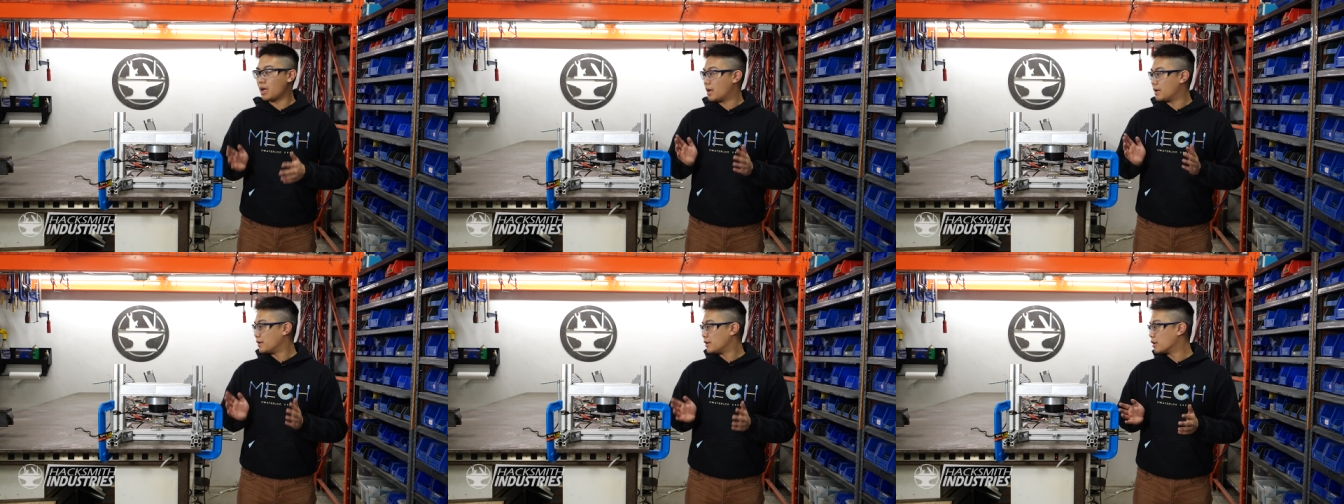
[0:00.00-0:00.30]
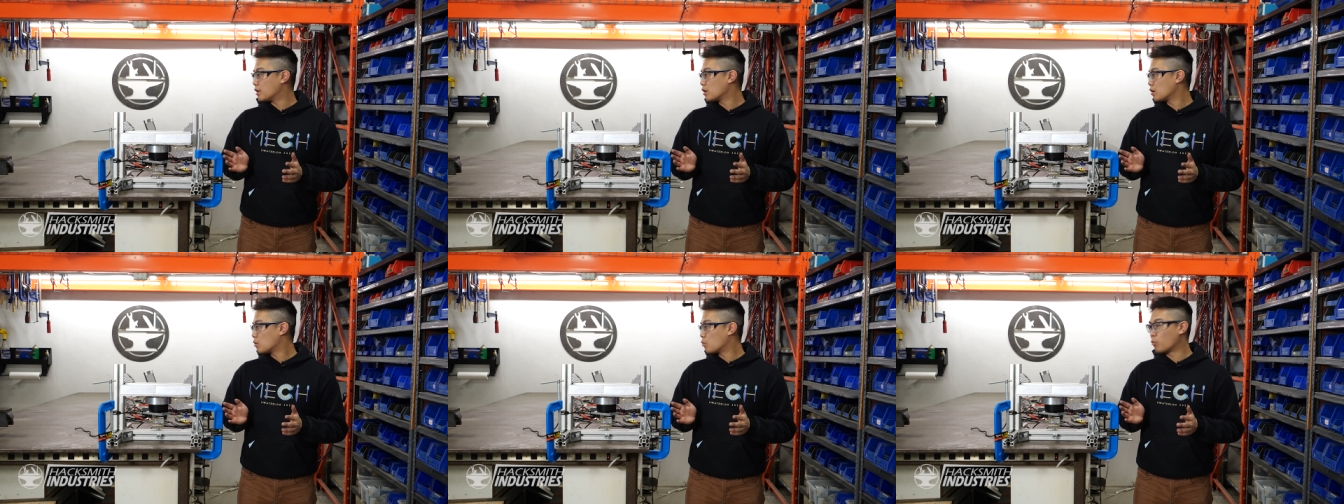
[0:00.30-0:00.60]
and
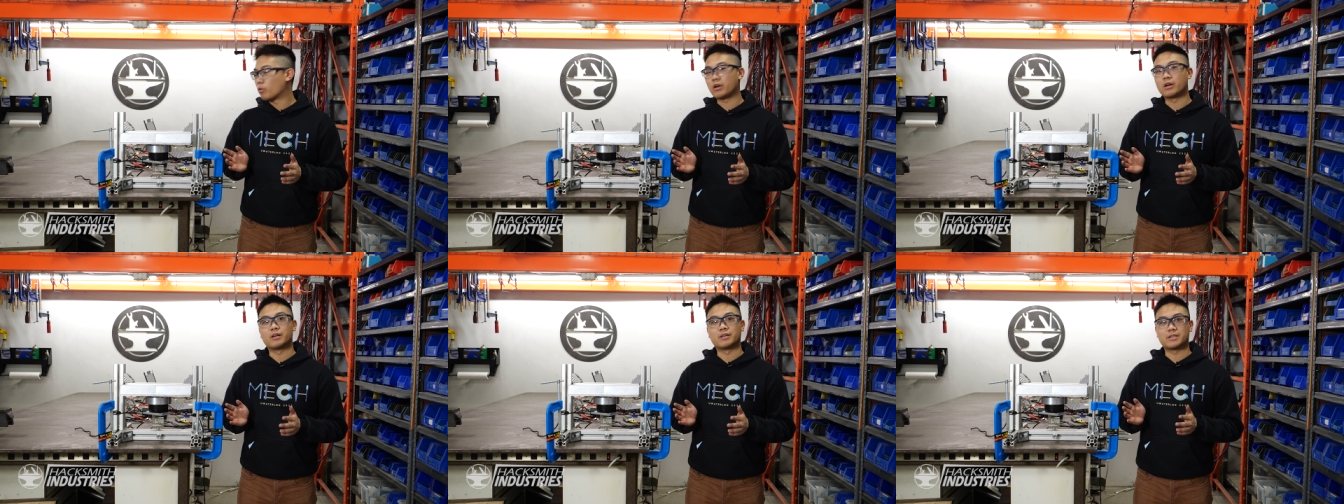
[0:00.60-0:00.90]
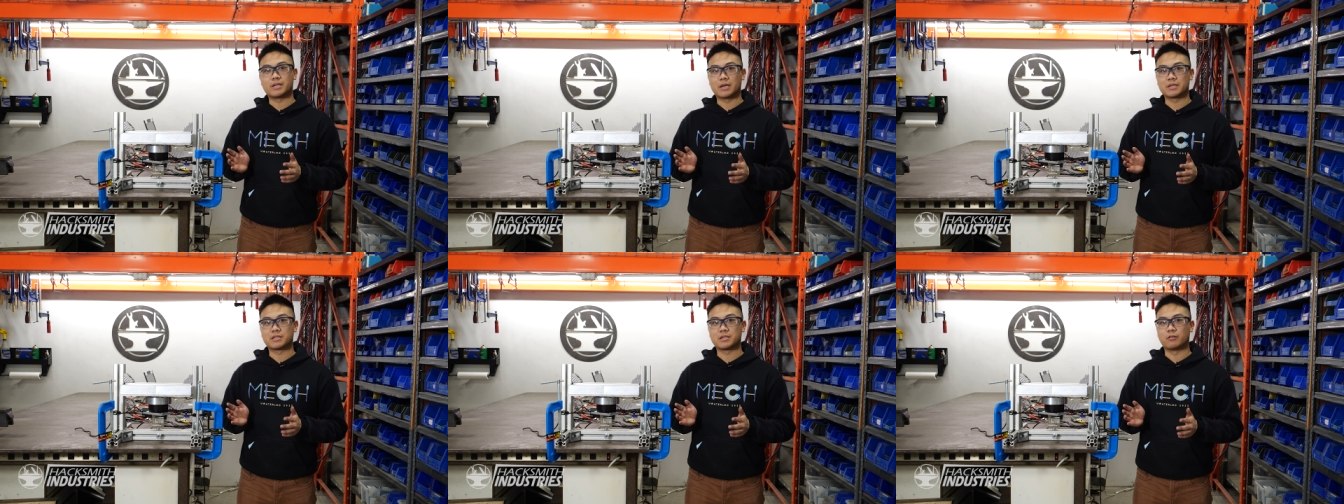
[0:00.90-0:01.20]
here we're gonna
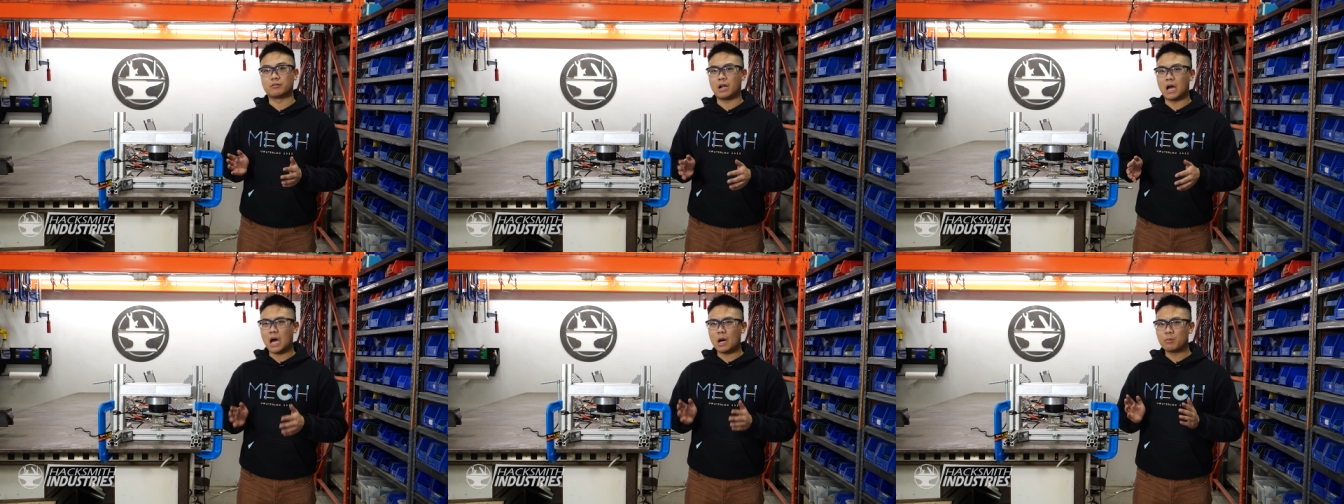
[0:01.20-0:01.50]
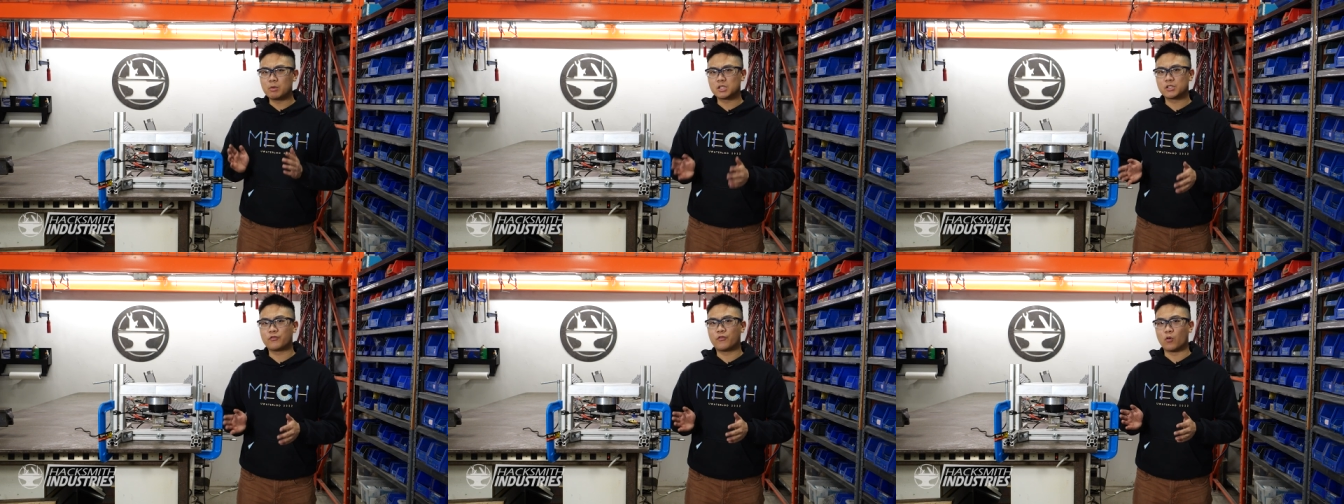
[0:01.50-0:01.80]
test out how
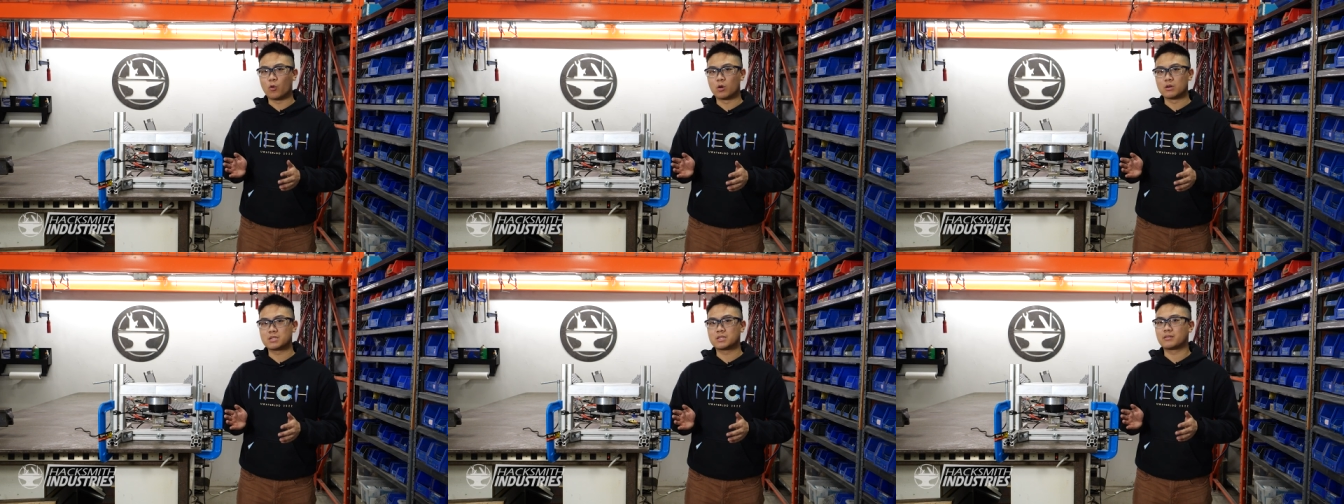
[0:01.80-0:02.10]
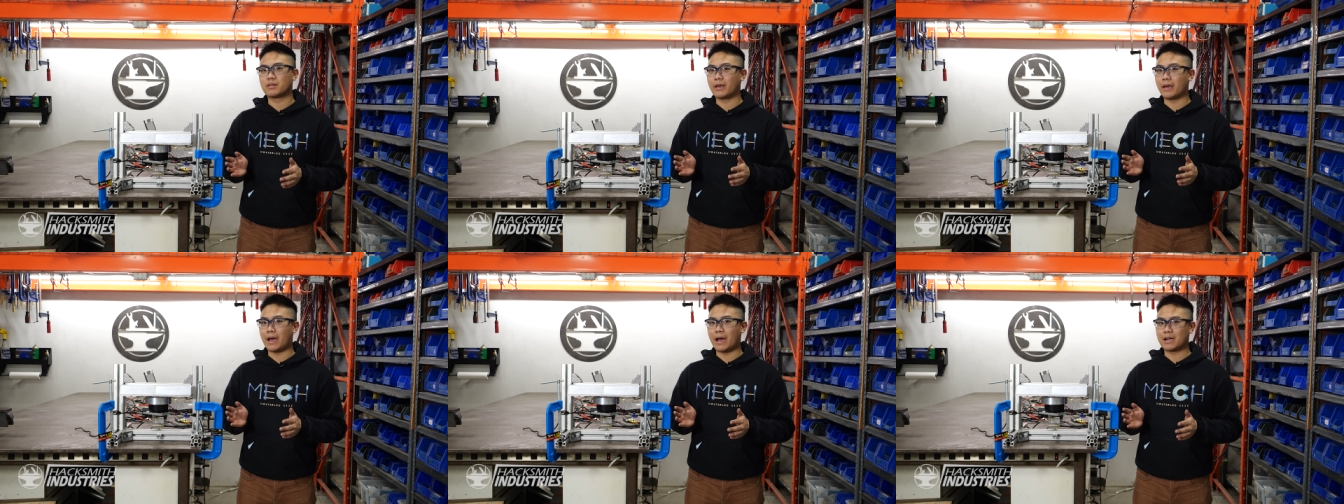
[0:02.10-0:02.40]
much force
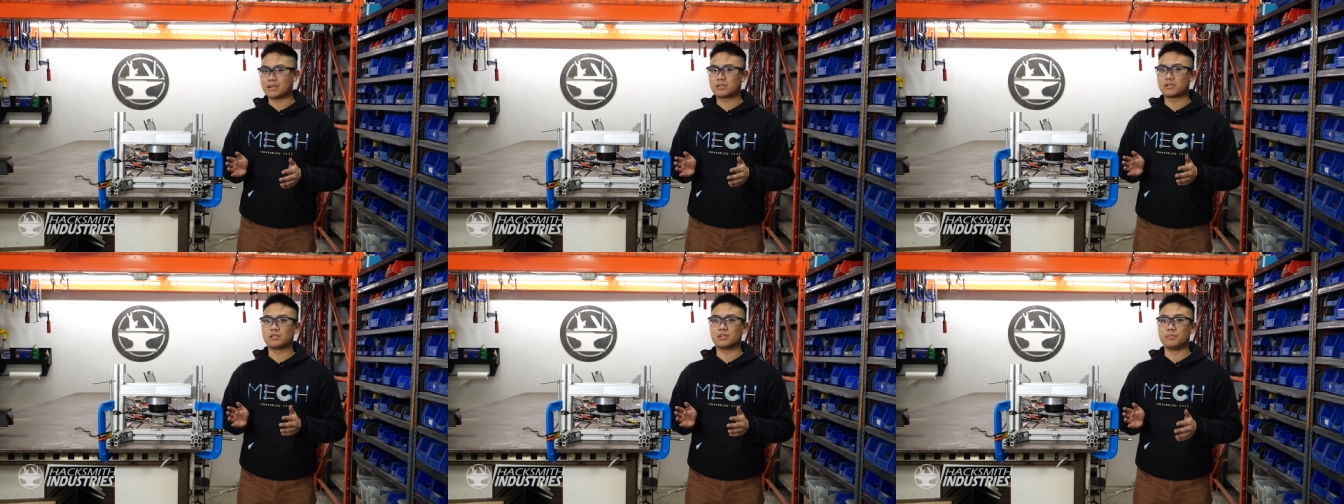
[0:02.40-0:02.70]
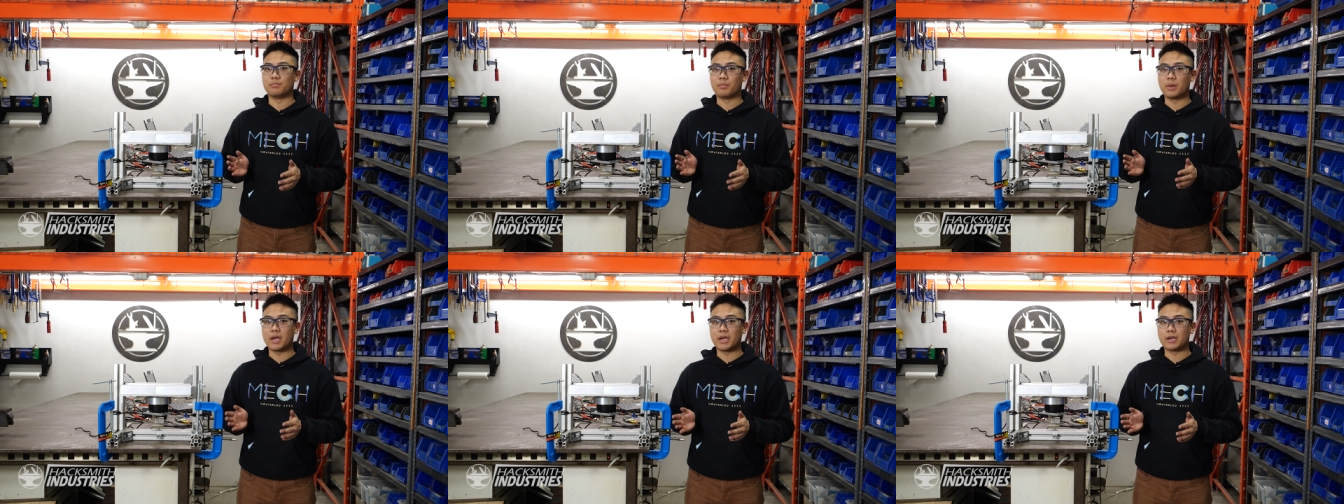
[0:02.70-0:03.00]
they actually
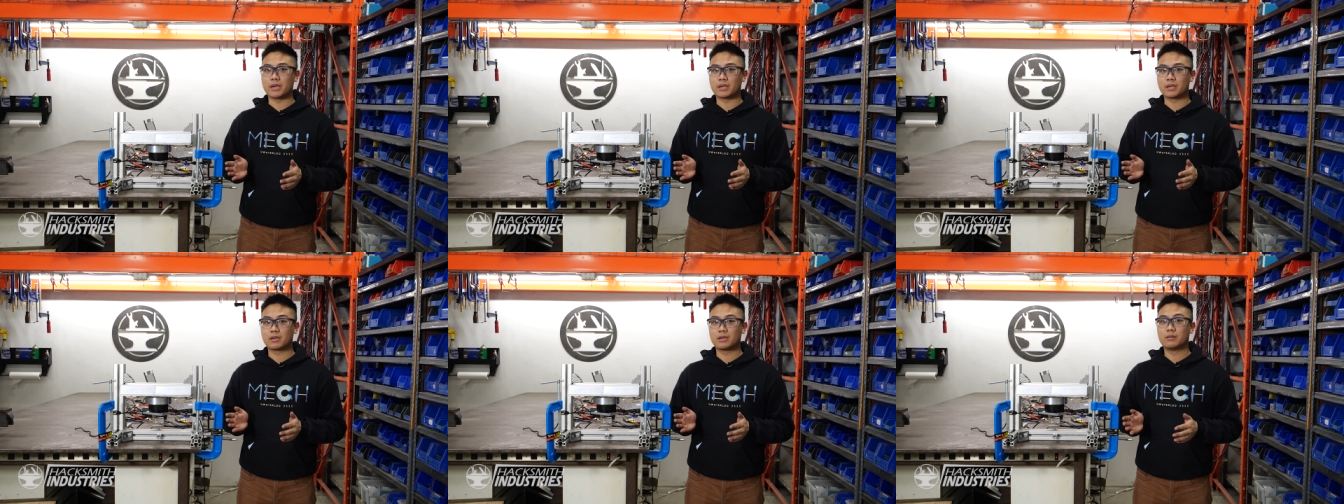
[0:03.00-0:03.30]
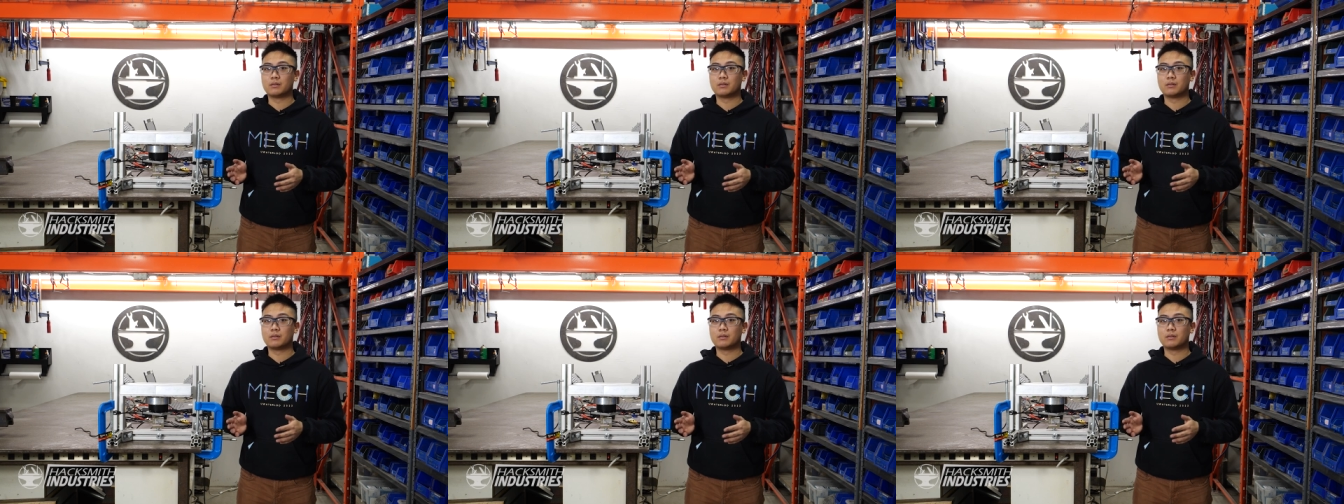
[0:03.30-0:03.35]
make